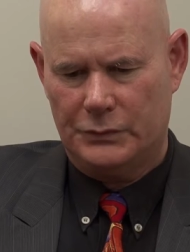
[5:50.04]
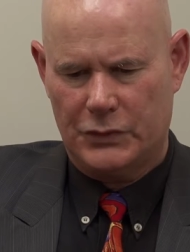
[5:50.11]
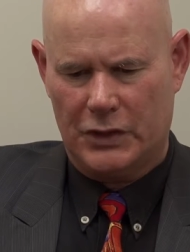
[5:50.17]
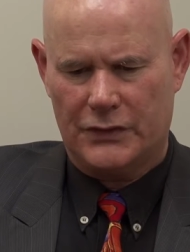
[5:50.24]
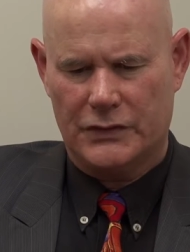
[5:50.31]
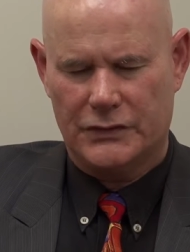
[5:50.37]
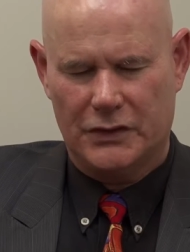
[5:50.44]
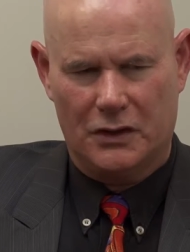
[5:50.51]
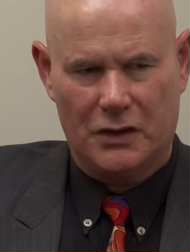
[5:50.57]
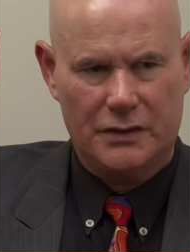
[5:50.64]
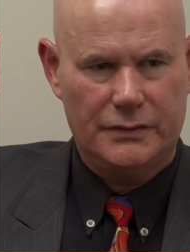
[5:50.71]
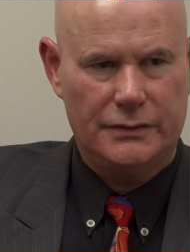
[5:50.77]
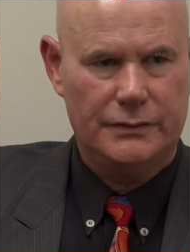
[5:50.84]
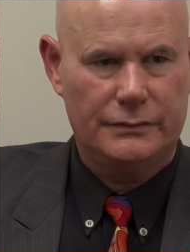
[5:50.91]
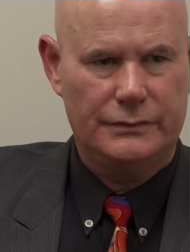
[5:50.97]
my brother
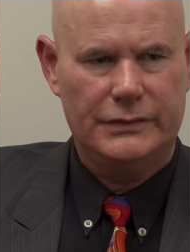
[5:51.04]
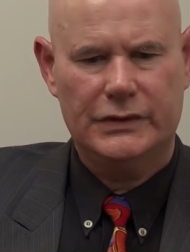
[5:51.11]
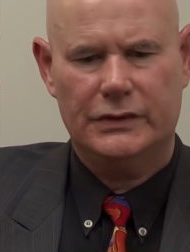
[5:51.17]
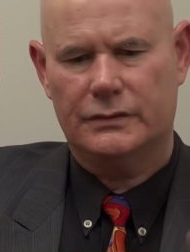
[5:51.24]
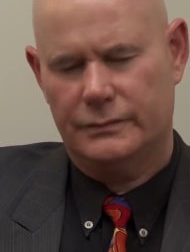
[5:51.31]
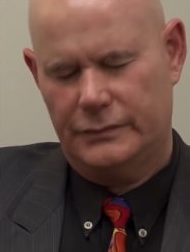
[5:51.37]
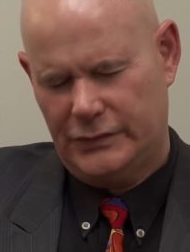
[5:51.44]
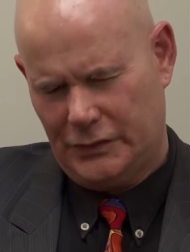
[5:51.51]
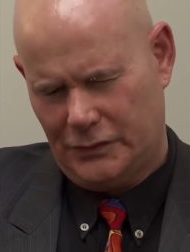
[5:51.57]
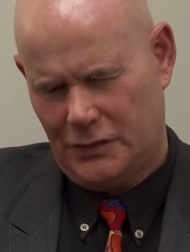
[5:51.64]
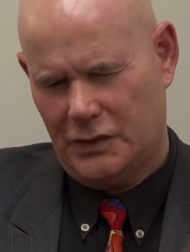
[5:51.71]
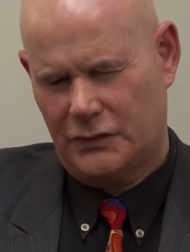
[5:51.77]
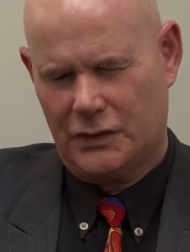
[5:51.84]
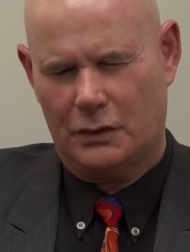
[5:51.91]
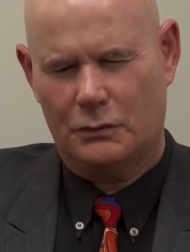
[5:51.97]
died two,
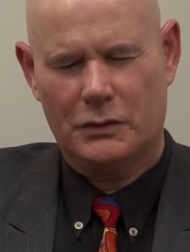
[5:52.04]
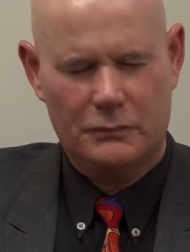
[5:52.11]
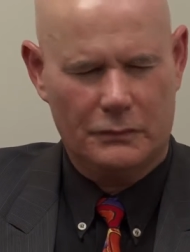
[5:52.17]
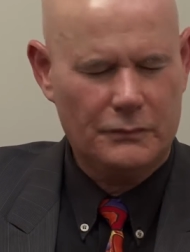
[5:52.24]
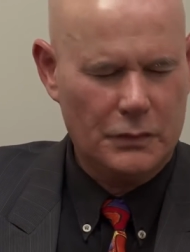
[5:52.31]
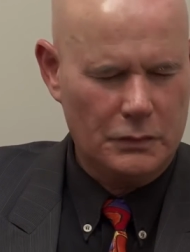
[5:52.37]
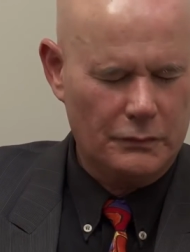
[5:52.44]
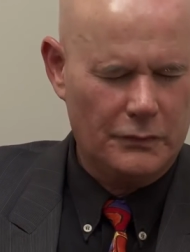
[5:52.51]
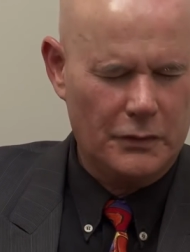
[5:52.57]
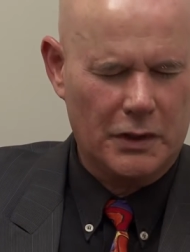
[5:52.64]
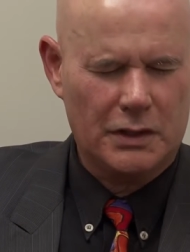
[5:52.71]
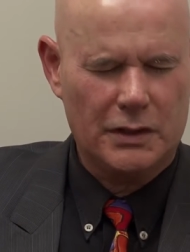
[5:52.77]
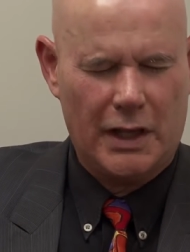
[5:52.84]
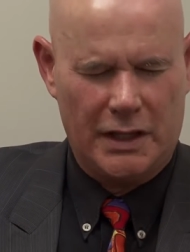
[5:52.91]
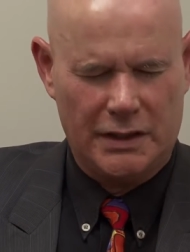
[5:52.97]
two years ago. We were, we were
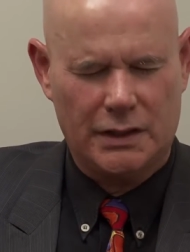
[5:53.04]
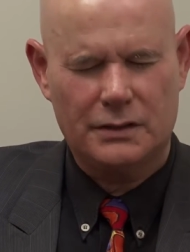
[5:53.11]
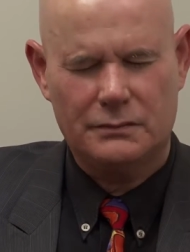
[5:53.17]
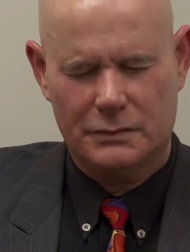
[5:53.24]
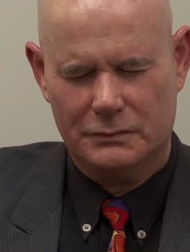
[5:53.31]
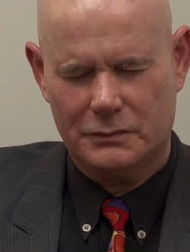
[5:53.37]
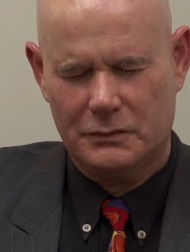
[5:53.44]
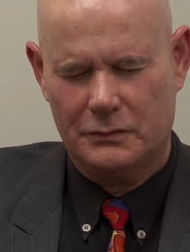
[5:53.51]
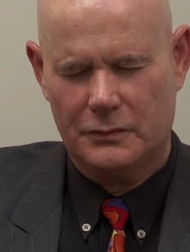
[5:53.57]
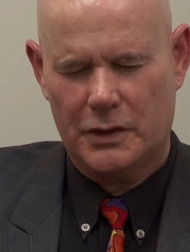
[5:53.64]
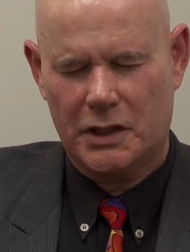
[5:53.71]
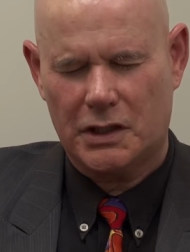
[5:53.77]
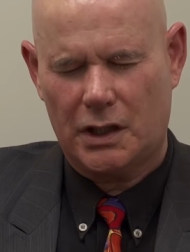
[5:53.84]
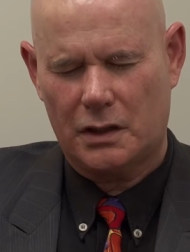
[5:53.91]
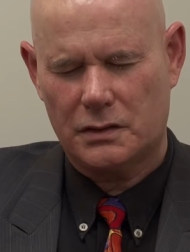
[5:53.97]
very handy, we
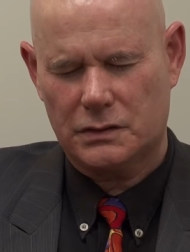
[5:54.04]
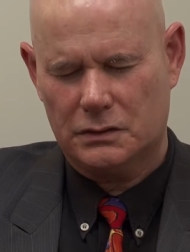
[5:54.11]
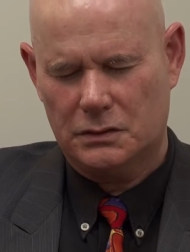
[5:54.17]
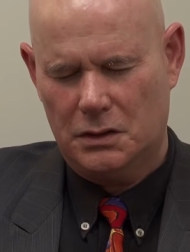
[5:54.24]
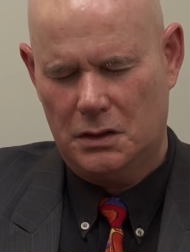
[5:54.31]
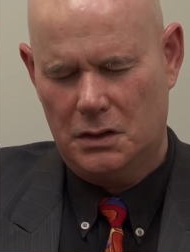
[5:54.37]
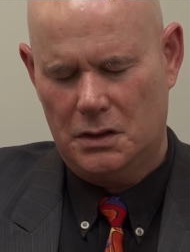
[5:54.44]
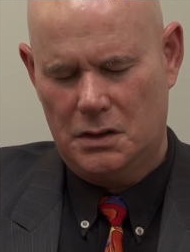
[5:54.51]
were very close.